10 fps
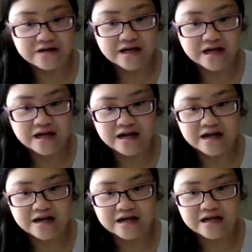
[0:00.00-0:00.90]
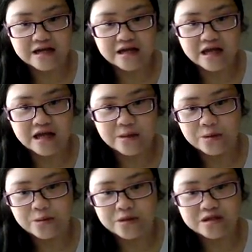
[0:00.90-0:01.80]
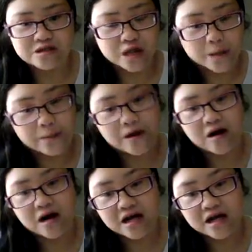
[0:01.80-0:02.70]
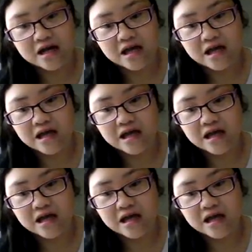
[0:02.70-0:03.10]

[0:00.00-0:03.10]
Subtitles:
that, we went to a party,